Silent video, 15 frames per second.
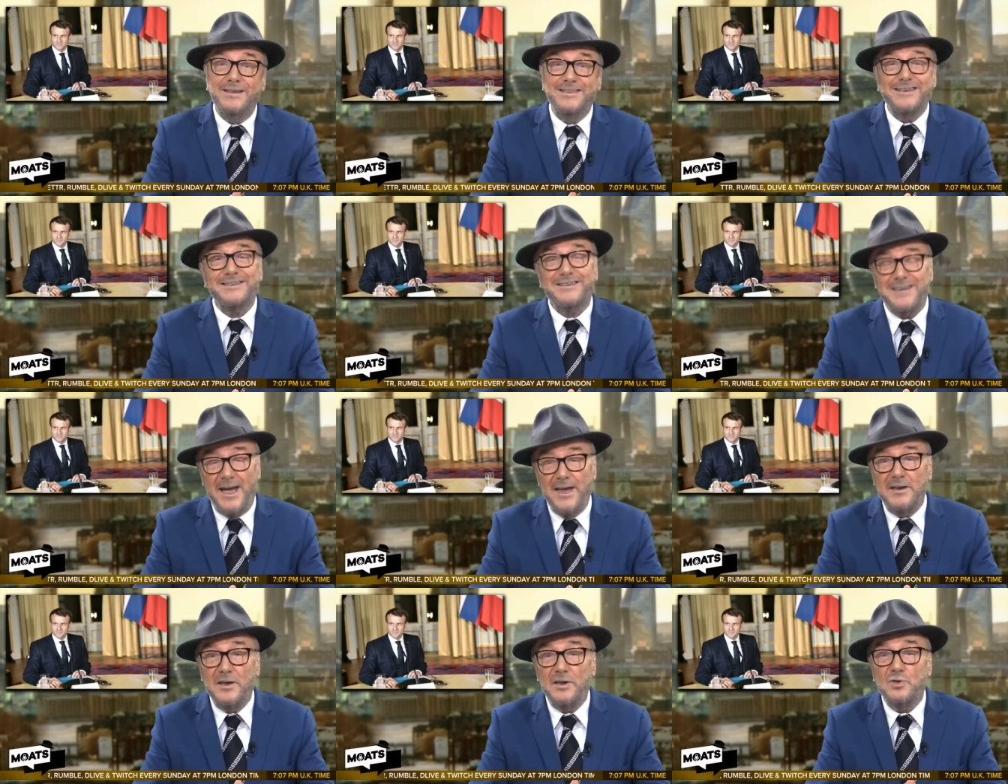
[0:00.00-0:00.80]

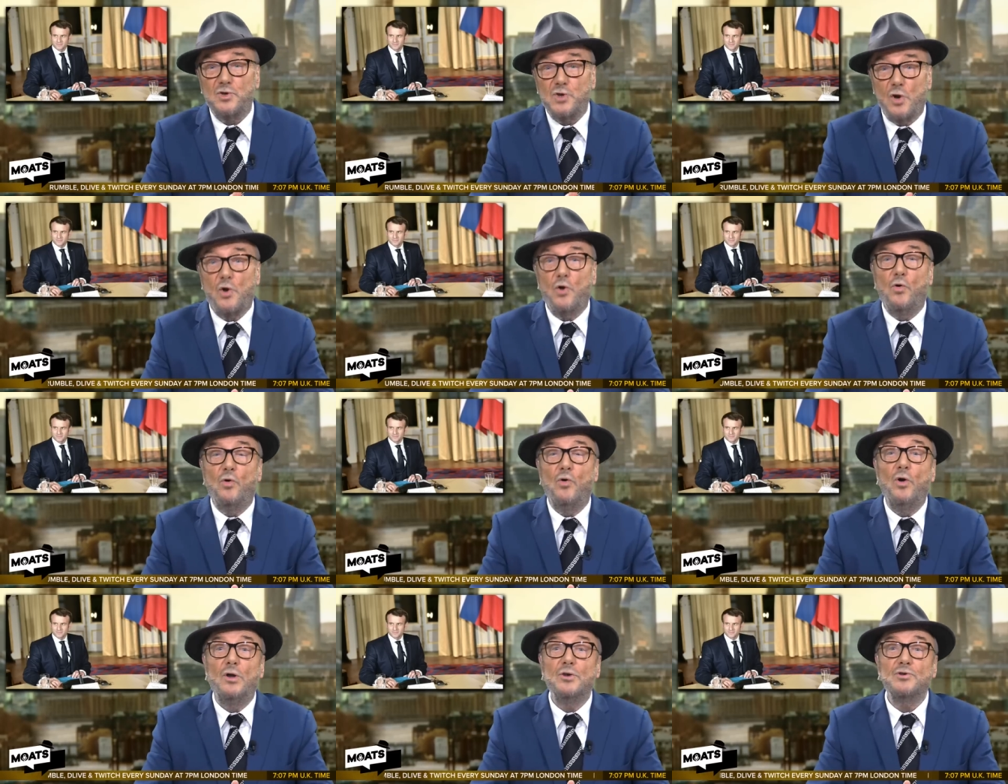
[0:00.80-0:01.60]
decided to
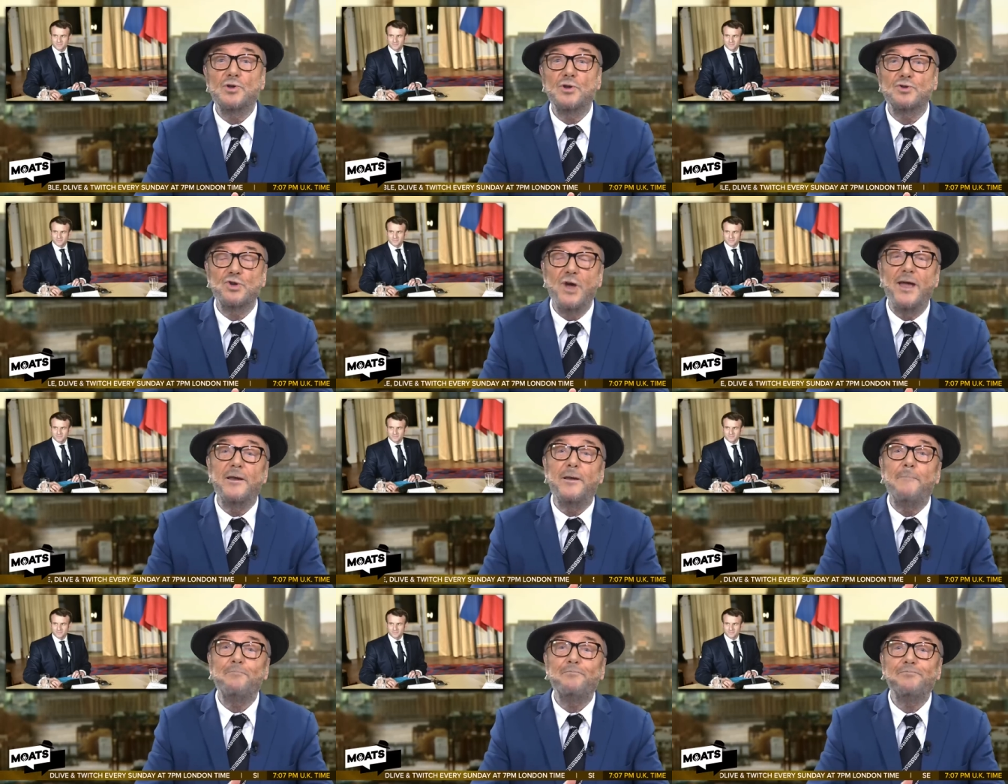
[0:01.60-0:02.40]
go to
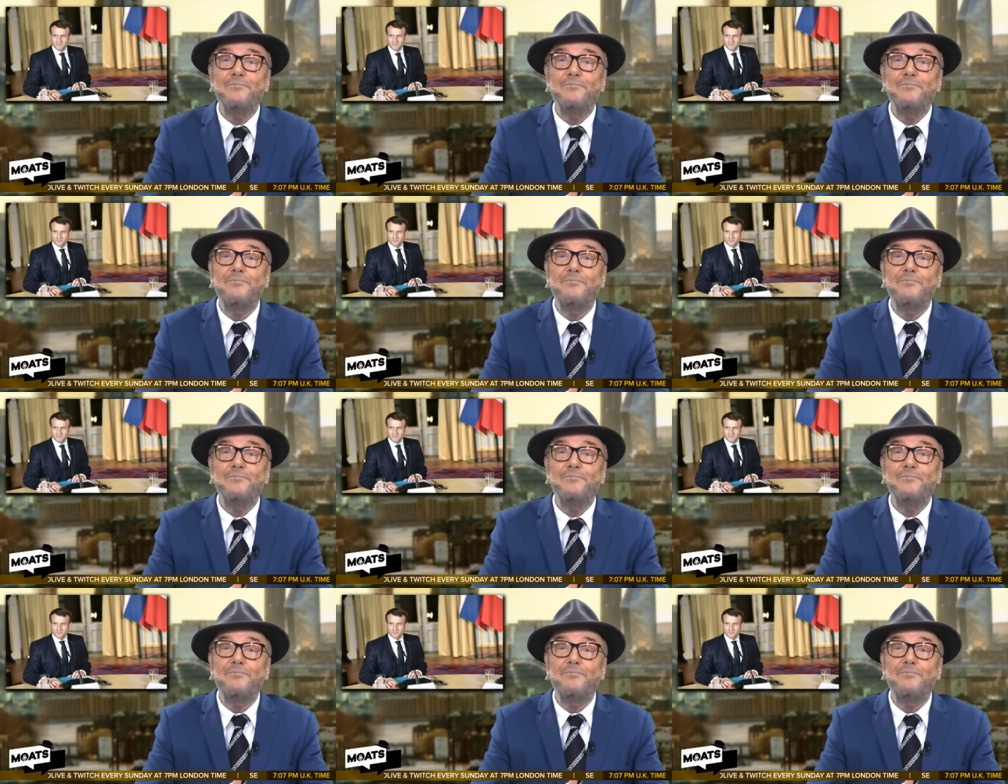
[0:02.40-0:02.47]
China.